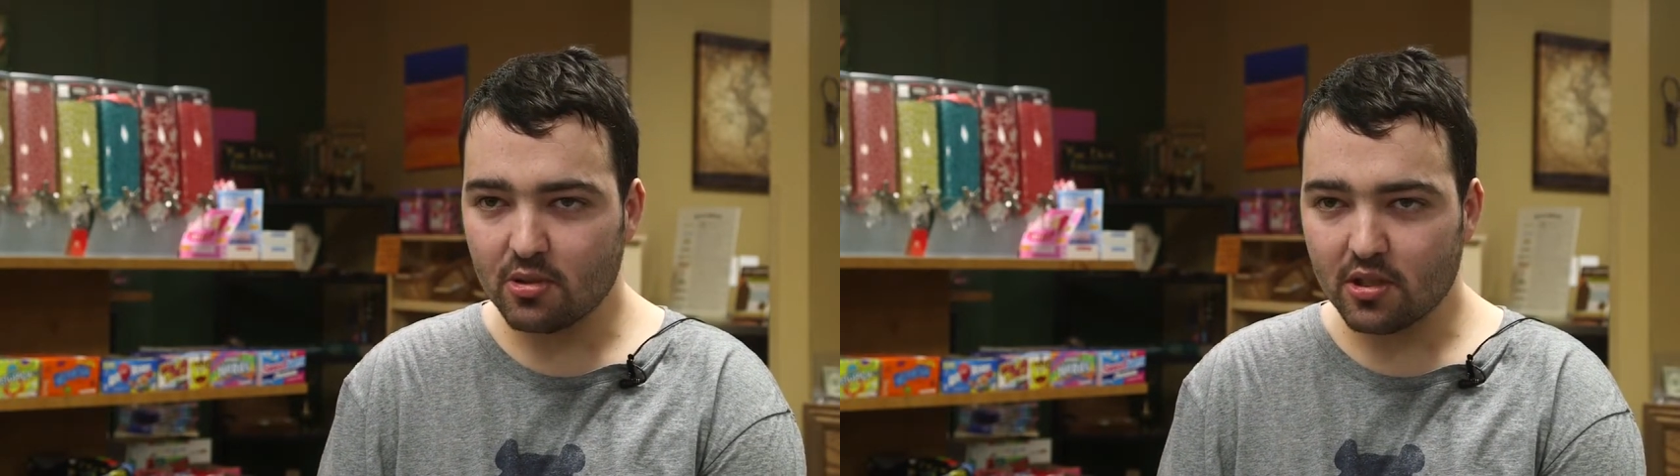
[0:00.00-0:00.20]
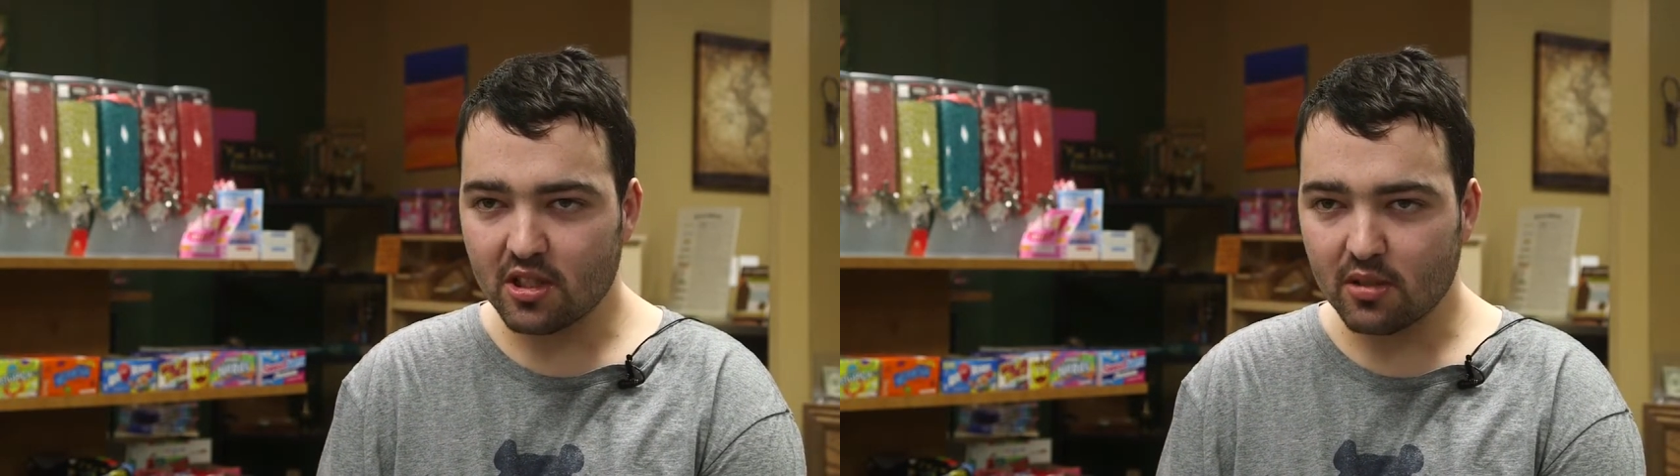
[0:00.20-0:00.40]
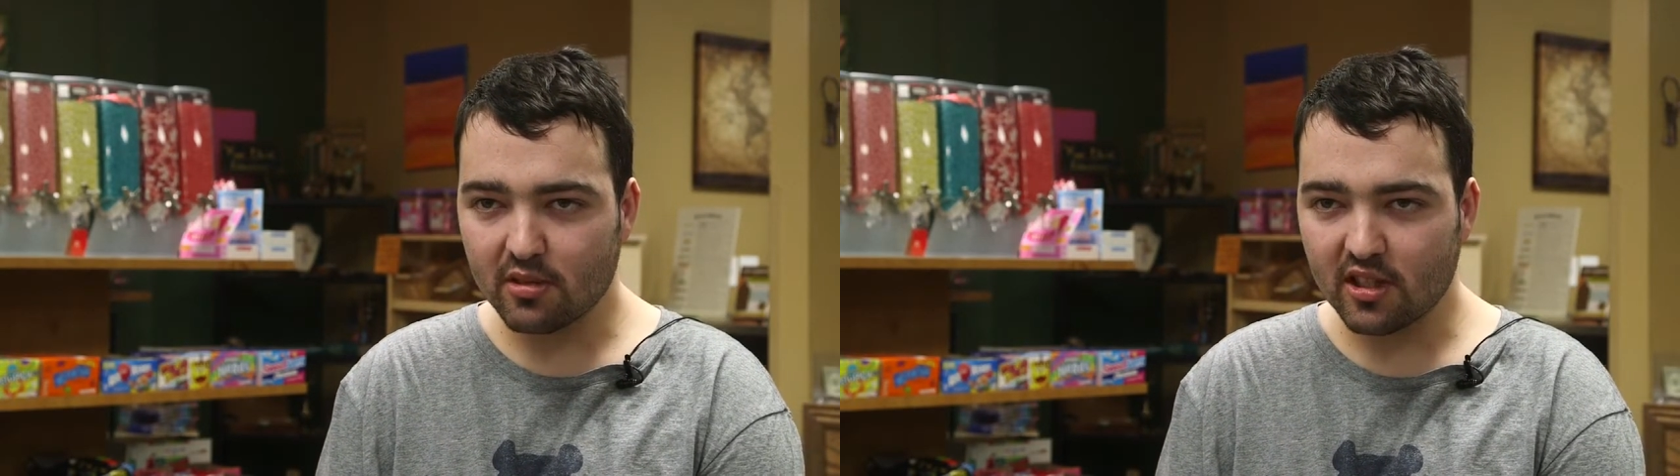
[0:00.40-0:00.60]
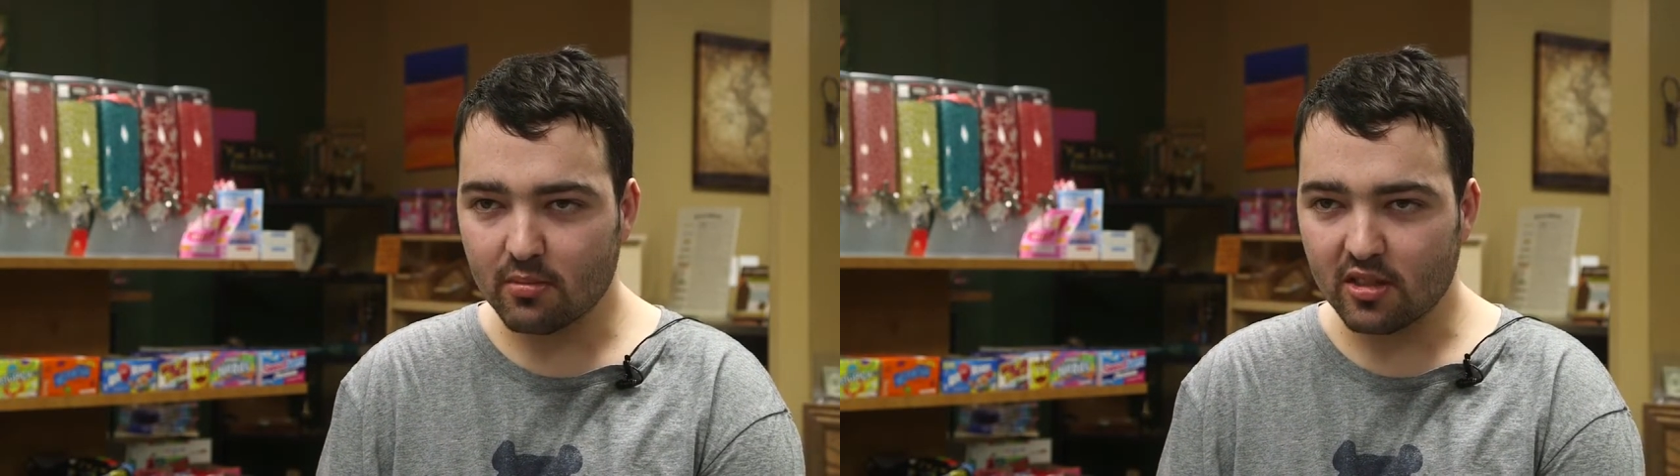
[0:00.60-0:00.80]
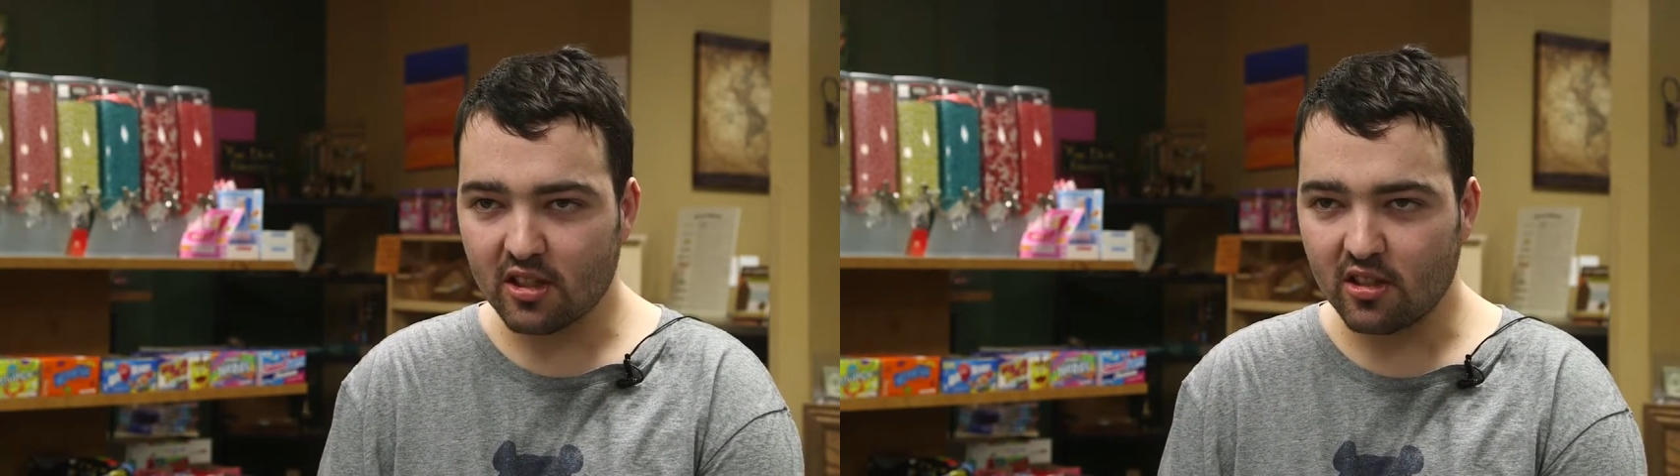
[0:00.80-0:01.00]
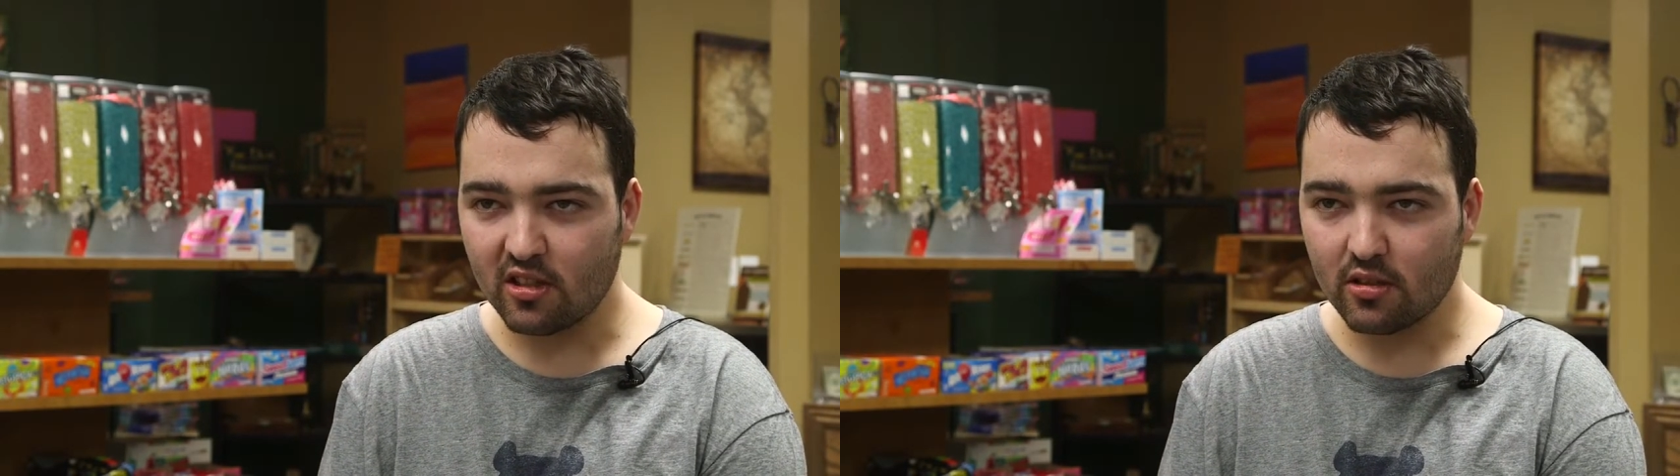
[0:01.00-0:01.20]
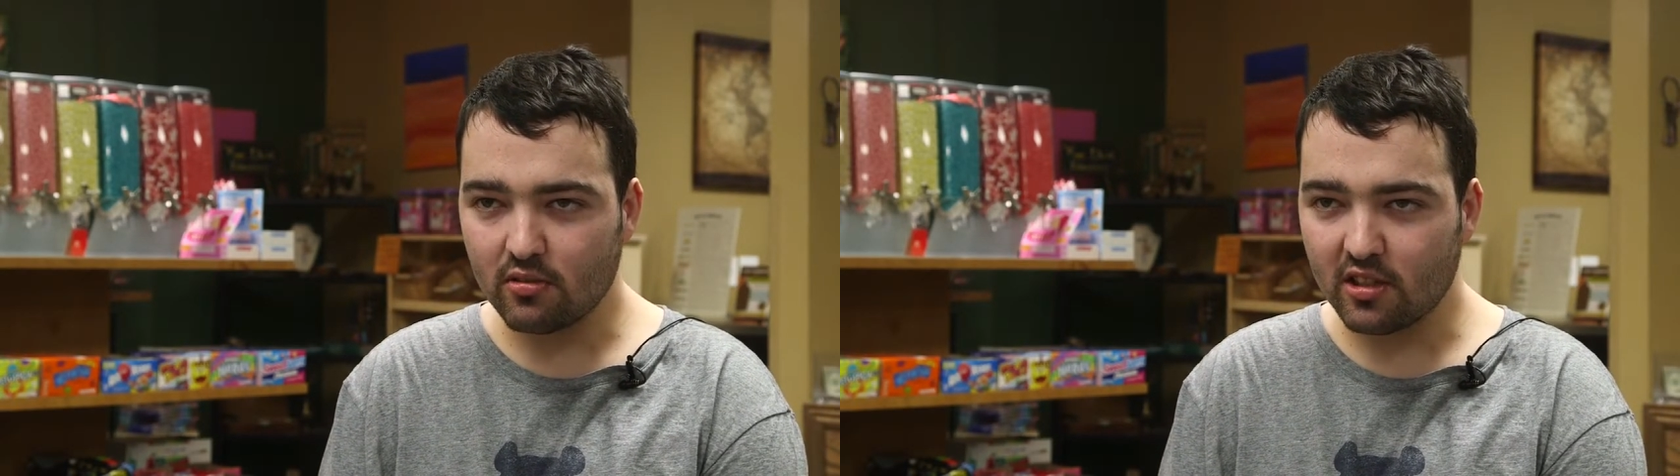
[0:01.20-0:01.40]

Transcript: Sometimes I don't